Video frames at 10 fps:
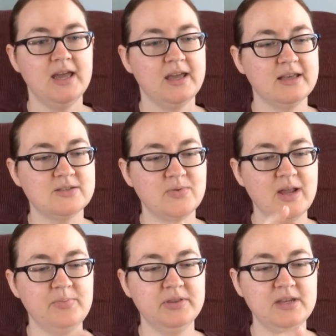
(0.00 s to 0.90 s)
Because when
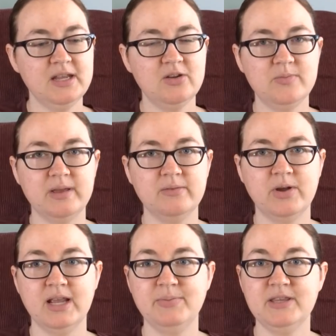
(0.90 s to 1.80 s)
I put the
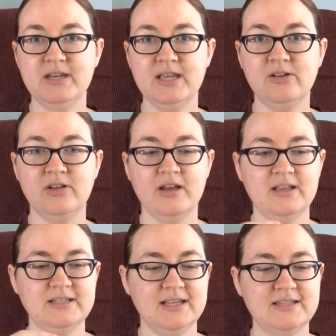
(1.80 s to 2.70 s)
needle on,
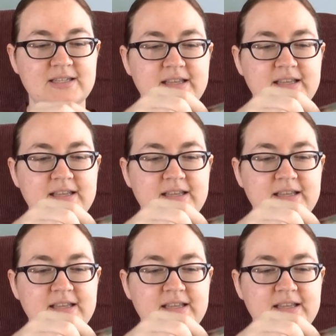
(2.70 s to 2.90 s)
it tends to